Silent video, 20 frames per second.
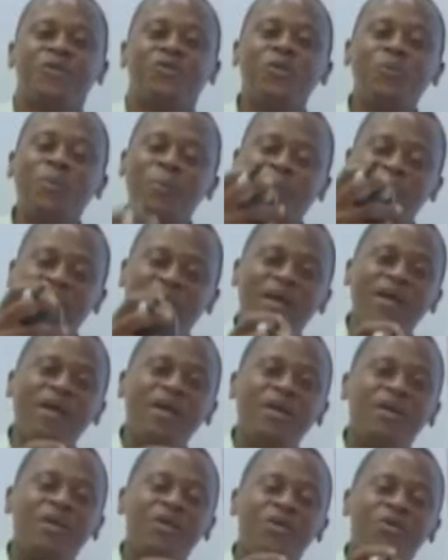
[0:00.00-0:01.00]
to
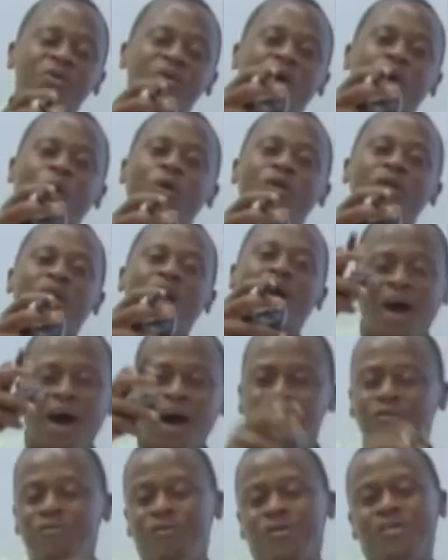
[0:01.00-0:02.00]
prepare your own
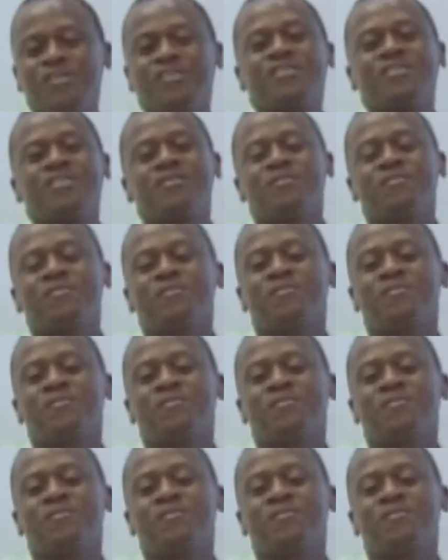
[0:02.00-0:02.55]
adverts,